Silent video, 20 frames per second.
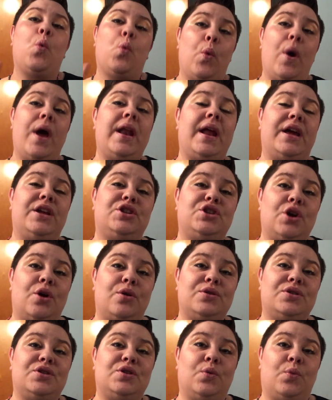When I
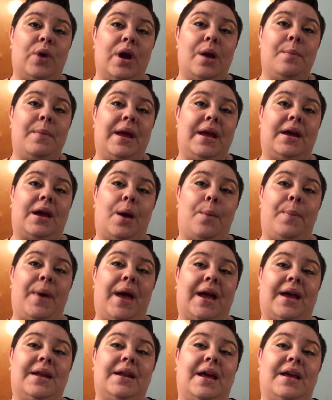chose to wear makeup
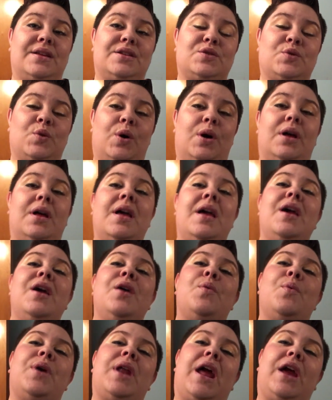back in high school.
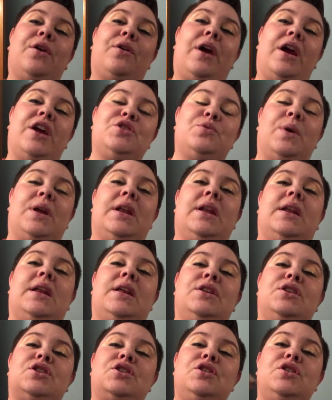When I graduated
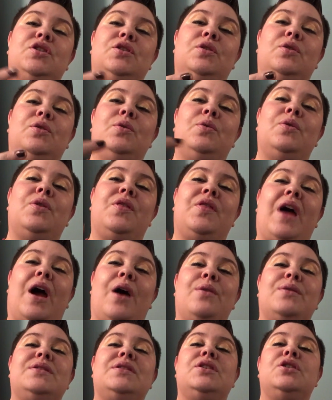in
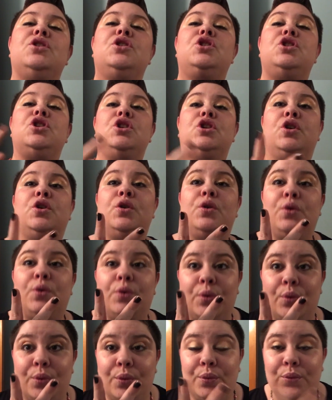
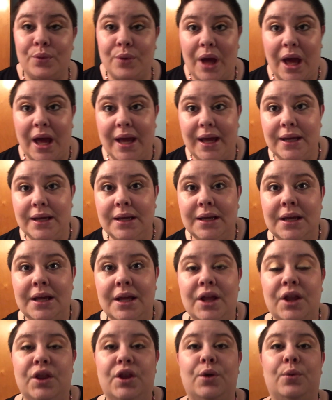2002, okay?
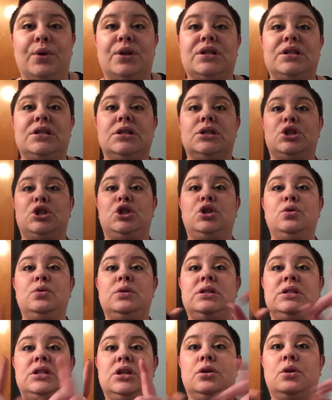There were still
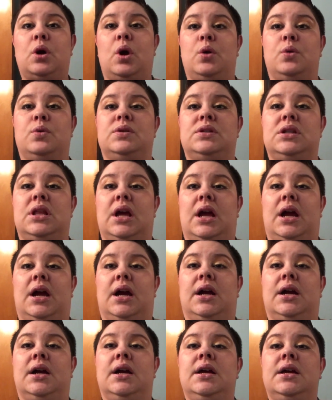2 zeros
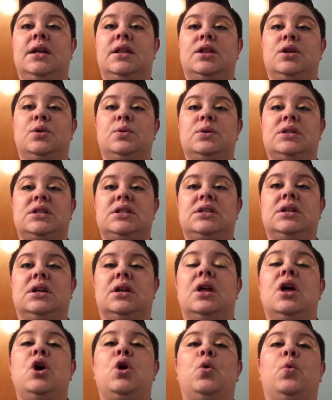there. There was
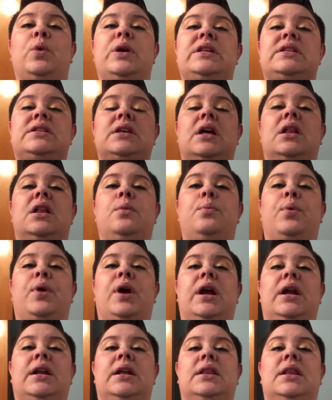still, we
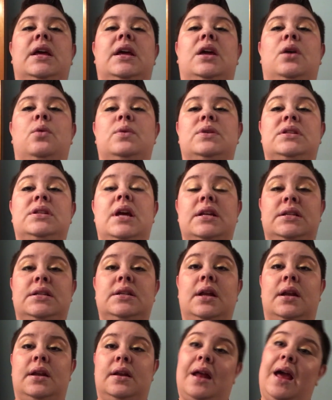celebrated like it was
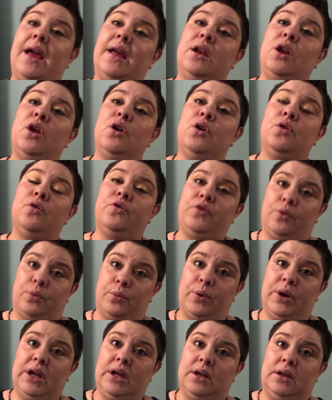1999 for
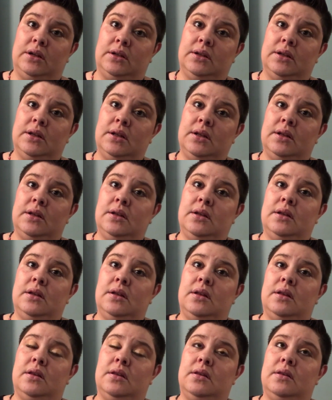real.
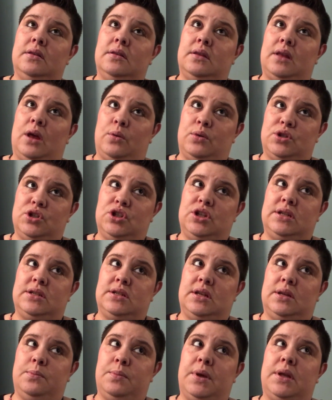That was
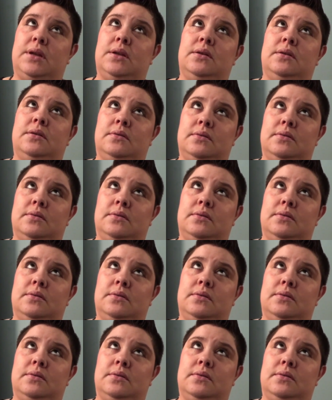cheesy, but